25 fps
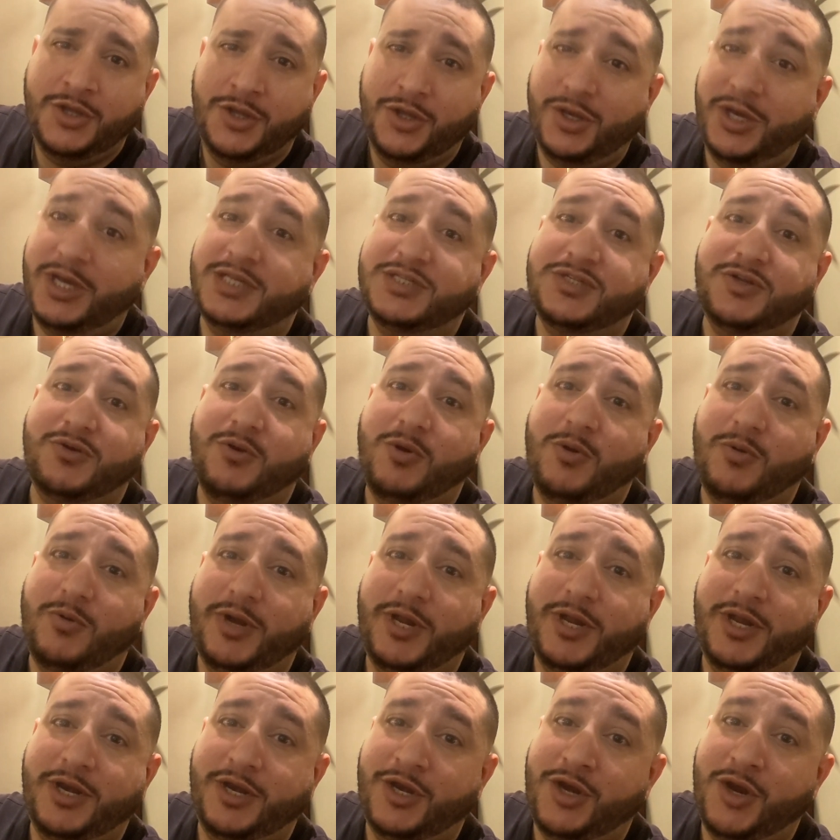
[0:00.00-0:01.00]
You guys are
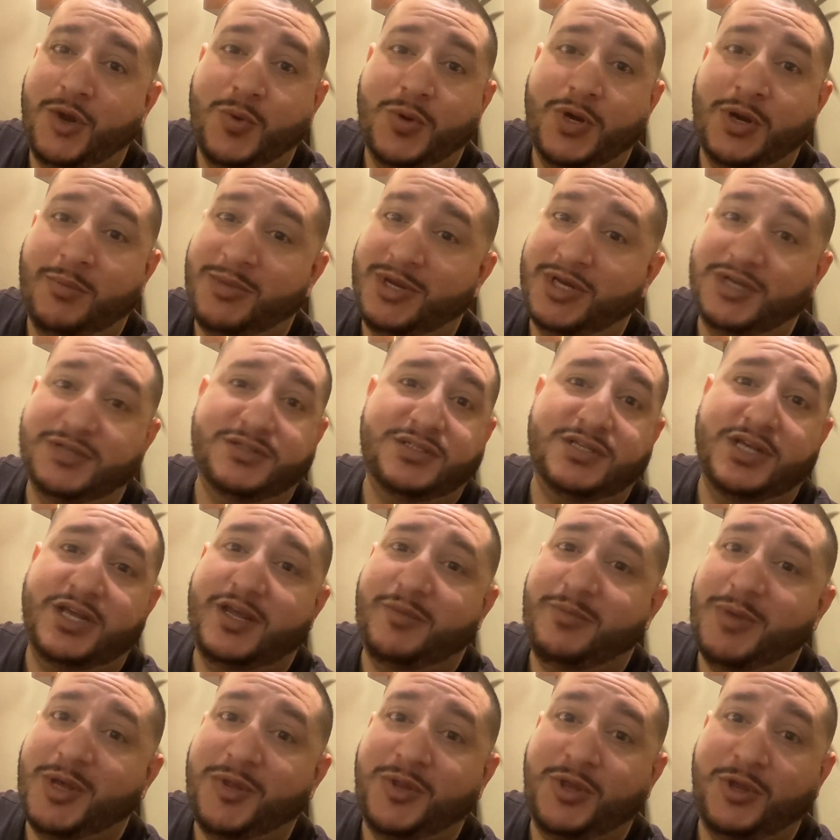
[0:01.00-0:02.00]
already going to know what I'm going to say
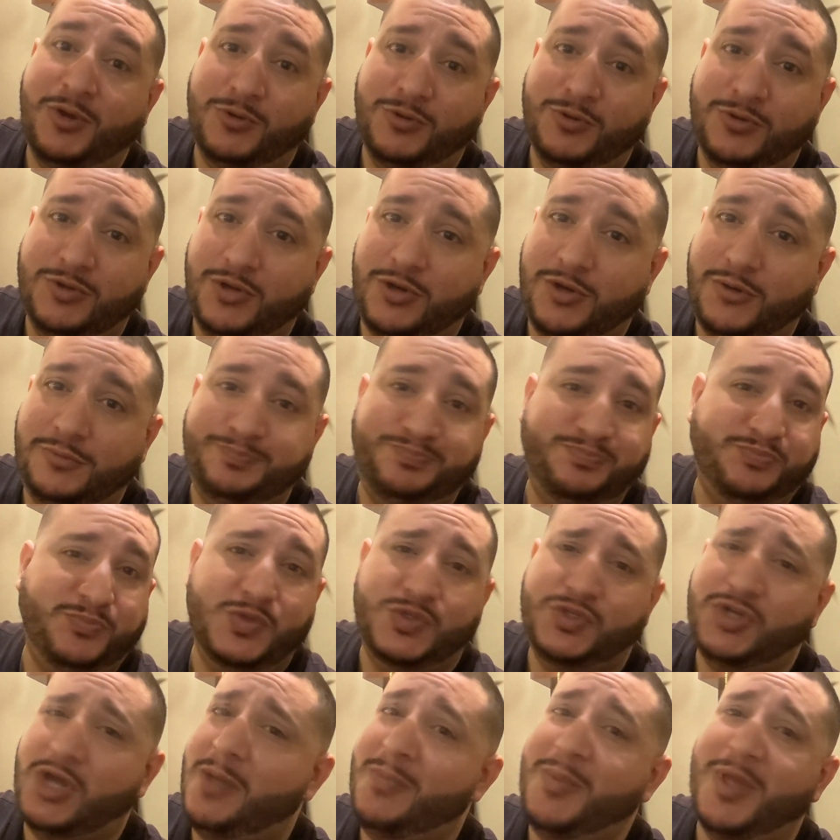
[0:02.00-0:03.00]
about the otoro,
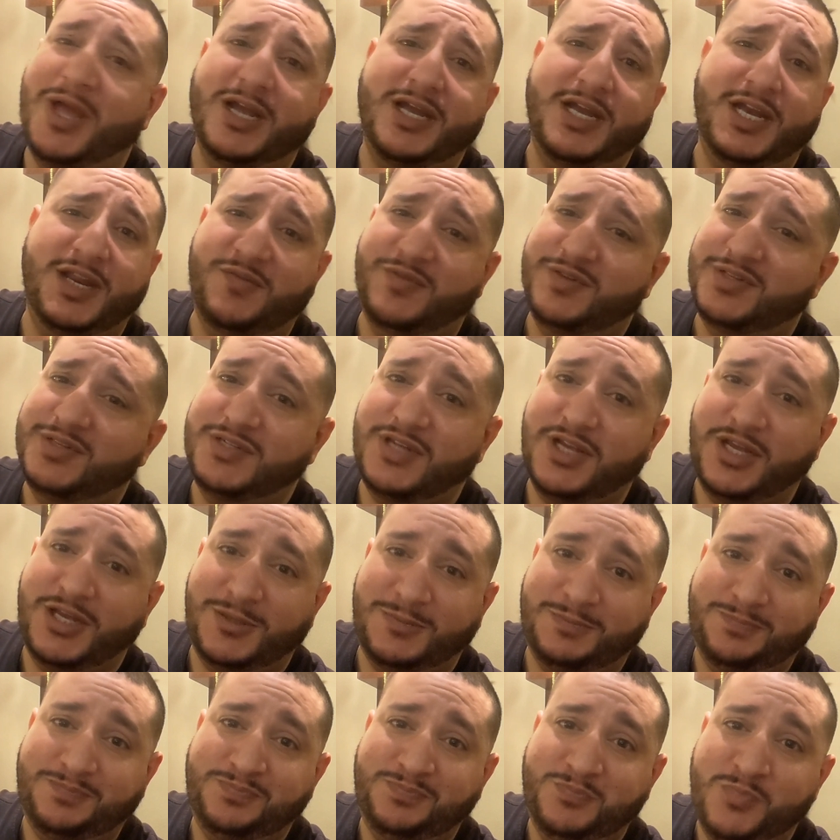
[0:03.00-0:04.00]
so I'm not going to even say it.
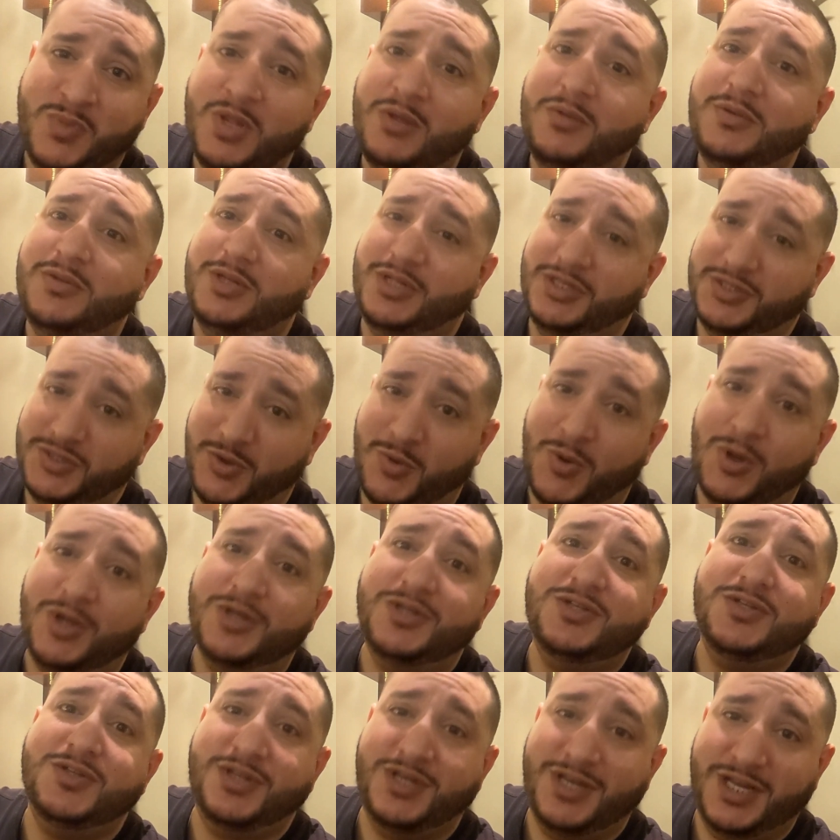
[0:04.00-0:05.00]
Let's go
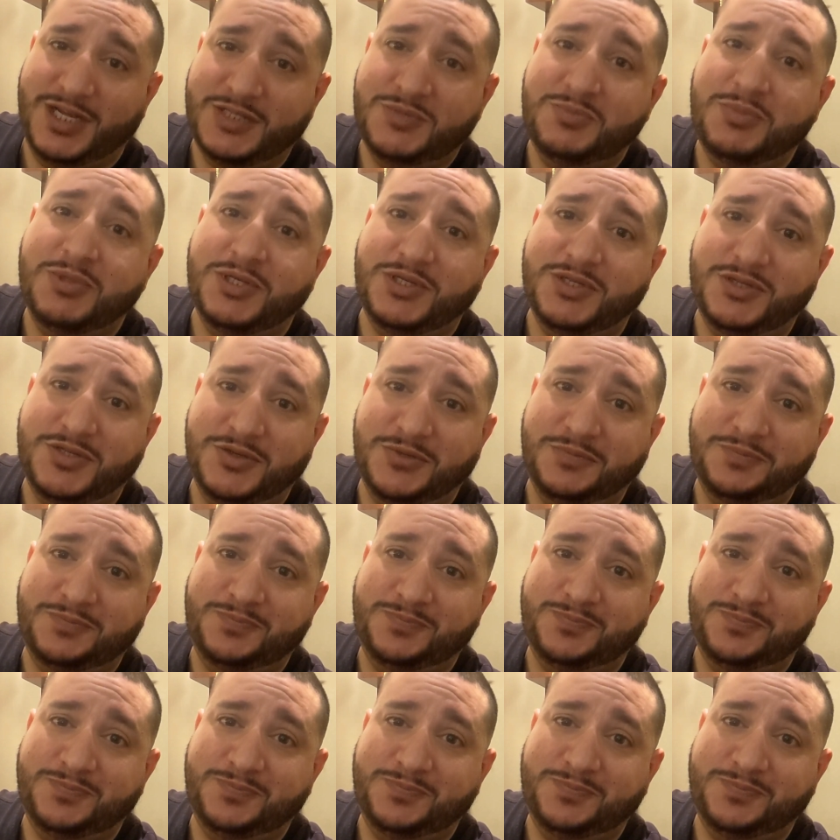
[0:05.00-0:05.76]
on to the next piece.